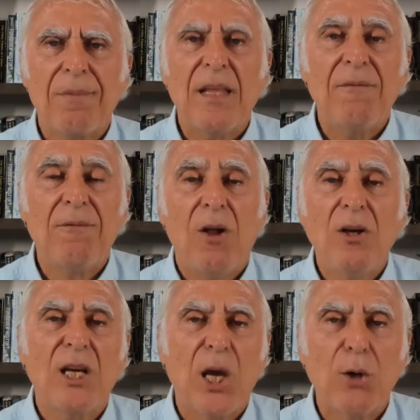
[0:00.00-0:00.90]
they've
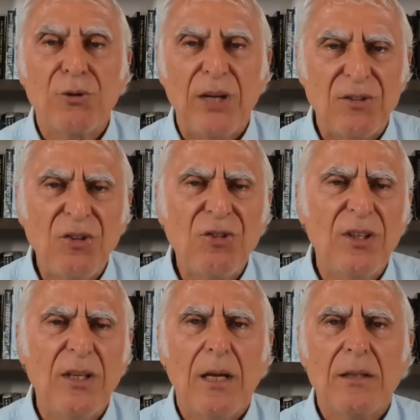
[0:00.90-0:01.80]
long ago
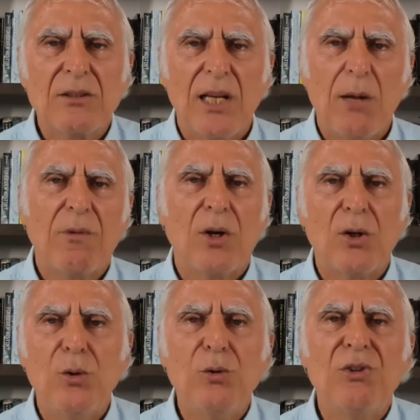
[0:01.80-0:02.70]
transitioned. So now we've
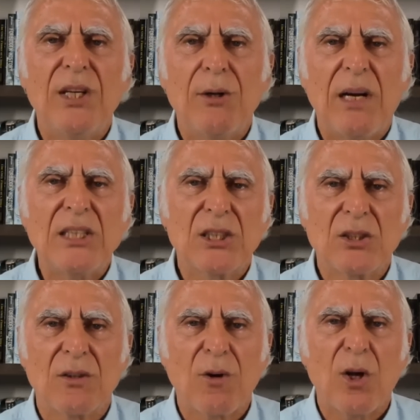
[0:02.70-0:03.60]
got new
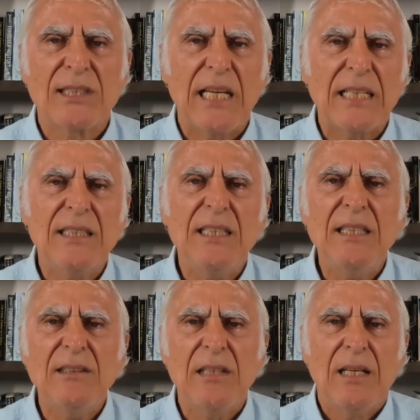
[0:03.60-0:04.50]
generations of
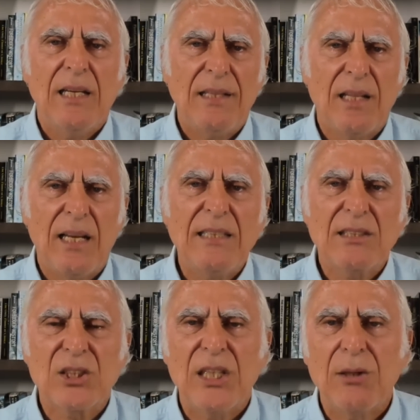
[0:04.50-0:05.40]
contactees, and the
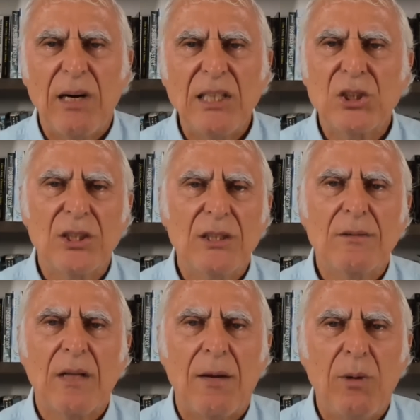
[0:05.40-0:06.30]
latest
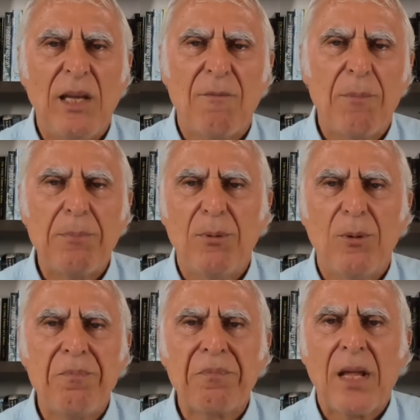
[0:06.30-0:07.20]
generation, we have
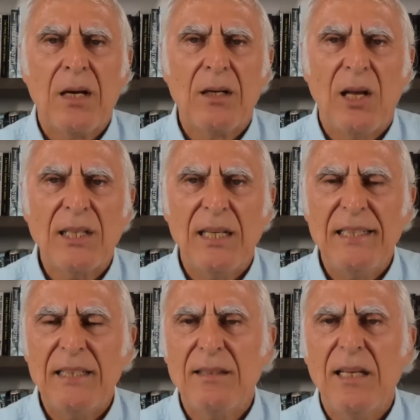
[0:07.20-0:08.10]
people like
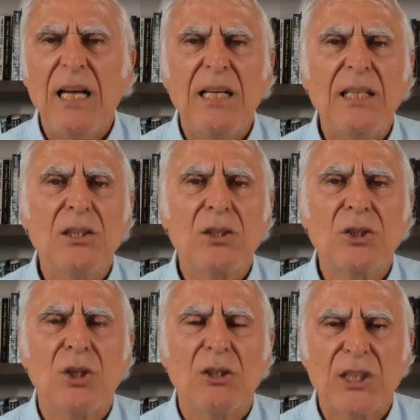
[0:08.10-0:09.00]
Elena Danaan,
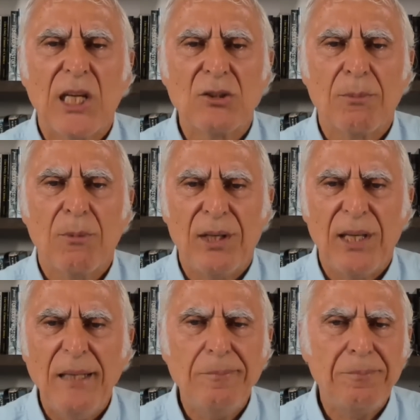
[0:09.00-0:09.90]
Jean-Charles
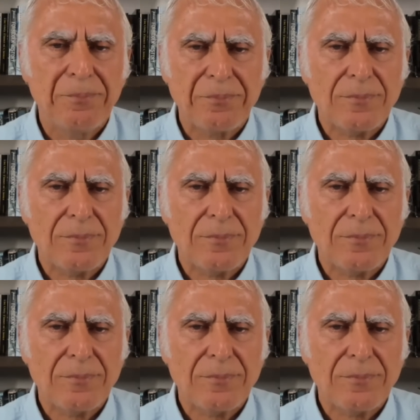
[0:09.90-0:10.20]
Moyen,